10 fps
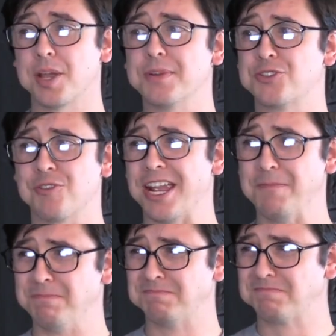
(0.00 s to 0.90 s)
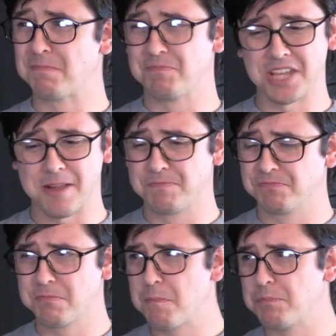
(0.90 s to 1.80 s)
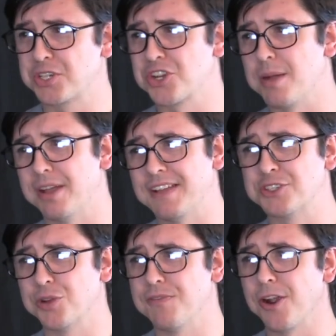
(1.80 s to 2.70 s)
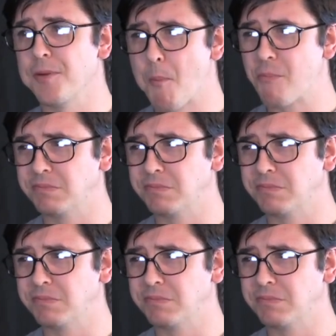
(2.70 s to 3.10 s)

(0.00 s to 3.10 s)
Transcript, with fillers: subbing's great. Yeah, best job I've had so far.